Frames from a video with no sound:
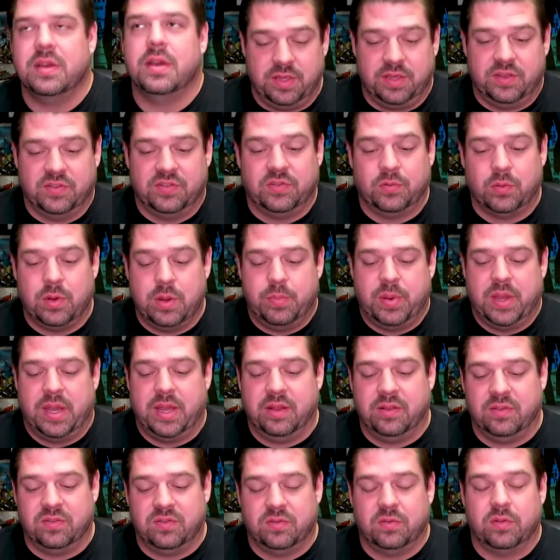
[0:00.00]
These three
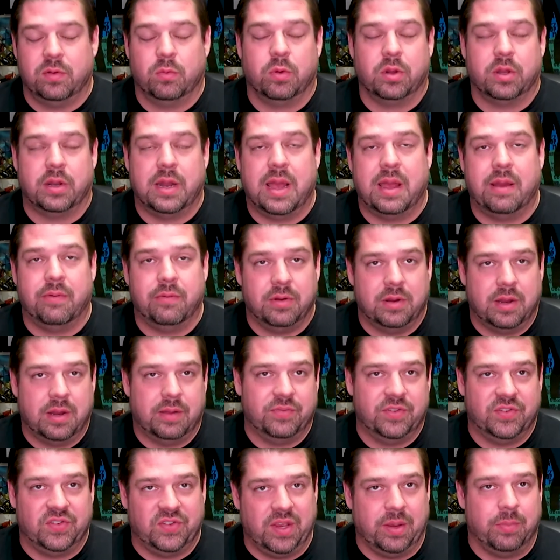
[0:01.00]
paints that we're going to have are
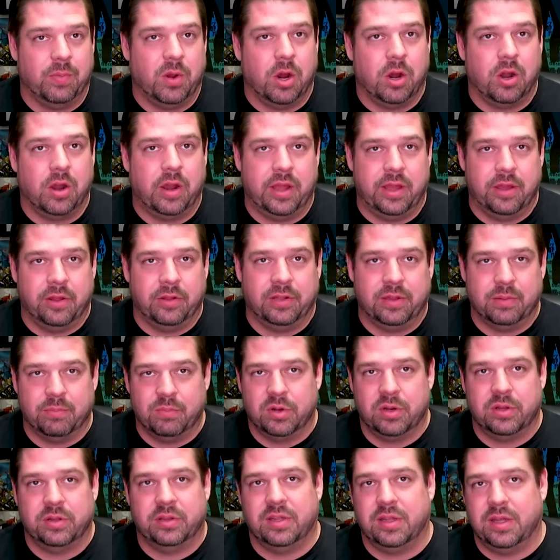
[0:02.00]
have the same RAL
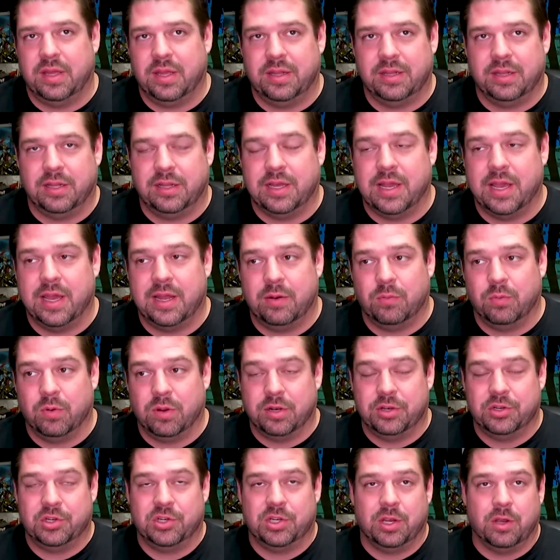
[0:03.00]
number in the in the line, and we're
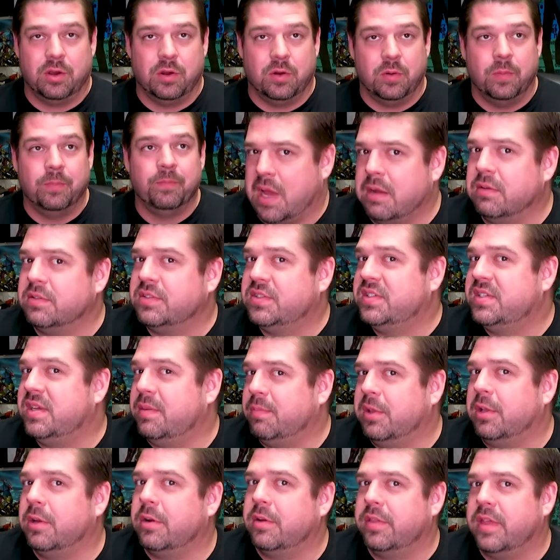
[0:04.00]
going to show how
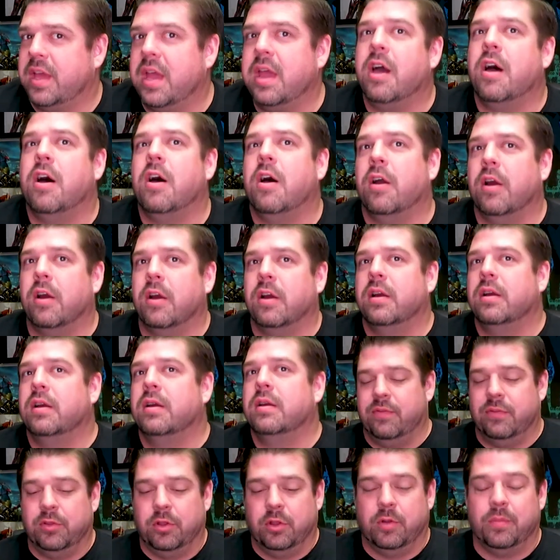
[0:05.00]
similar they are,
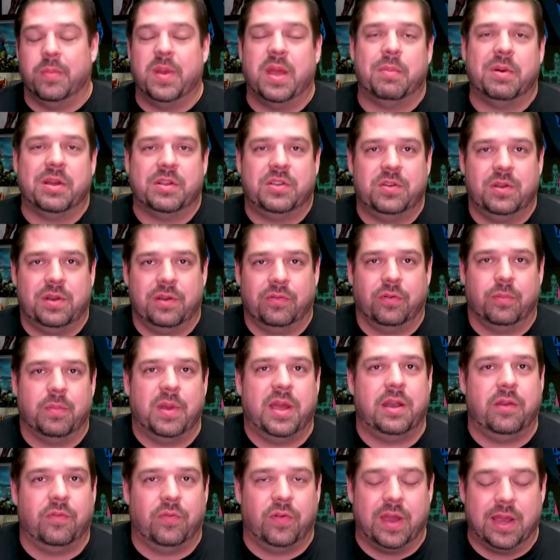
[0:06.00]
even though they're made by two different
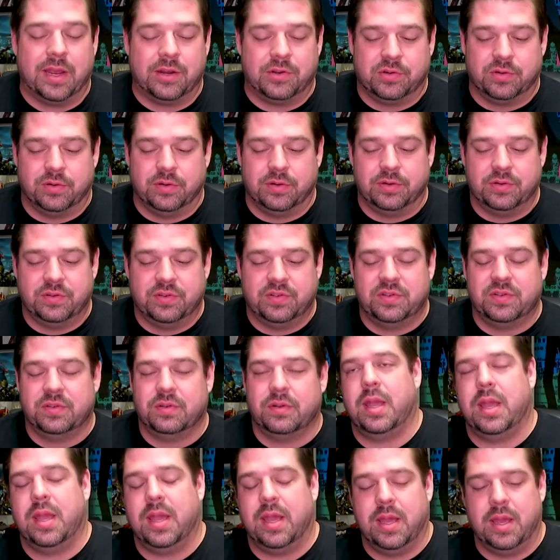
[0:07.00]
manufacturers.
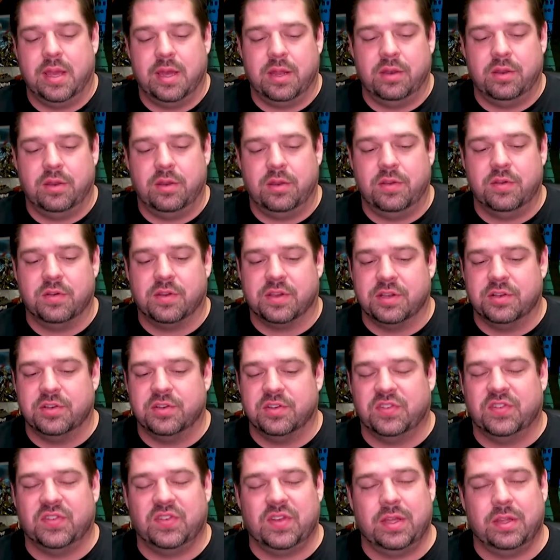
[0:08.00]
And you can
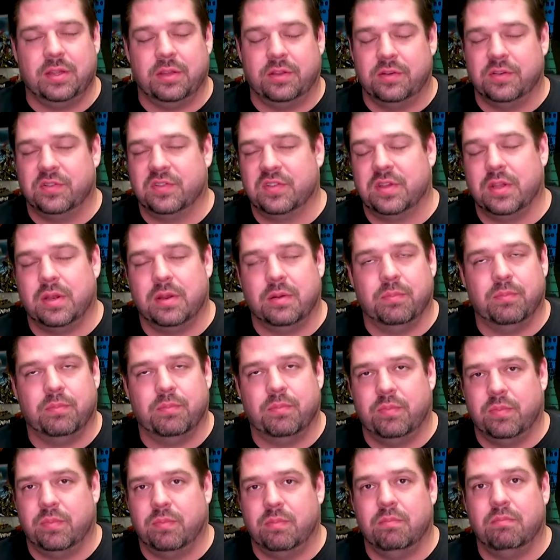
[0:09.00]
just see that there's going to
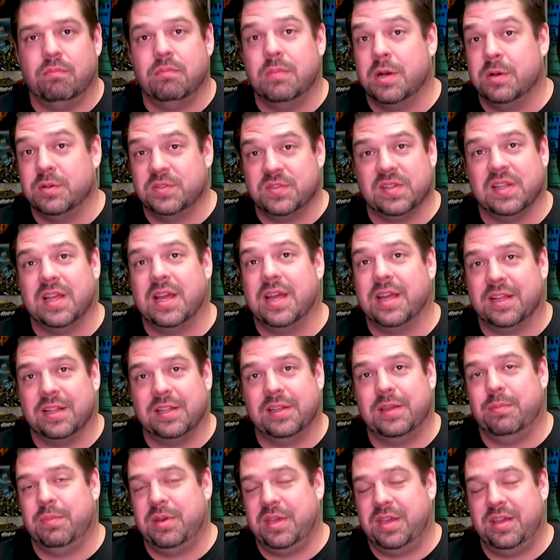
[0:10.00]
most
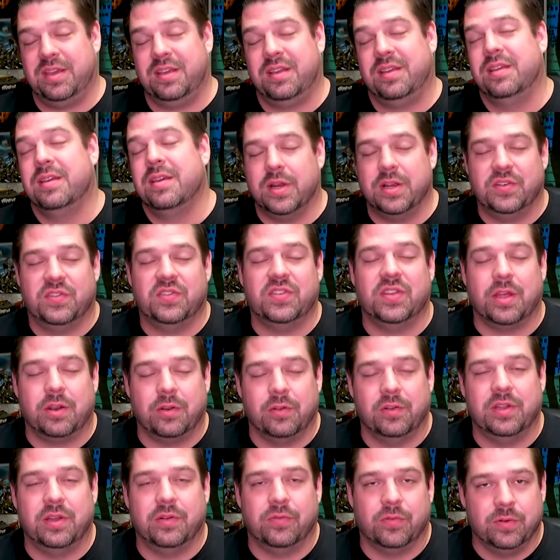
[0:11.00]
likely be very
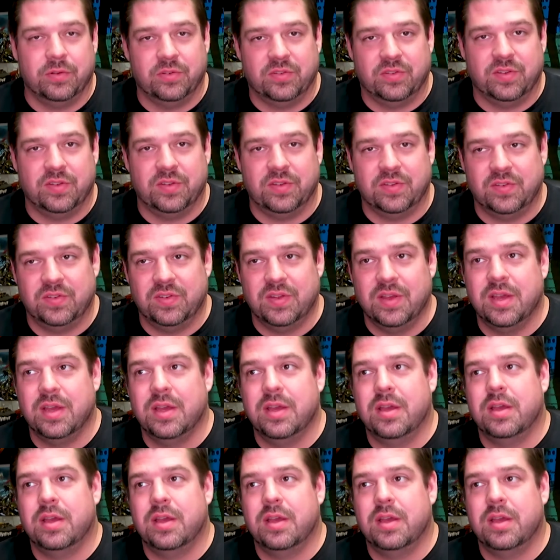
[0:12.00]
subtle differences.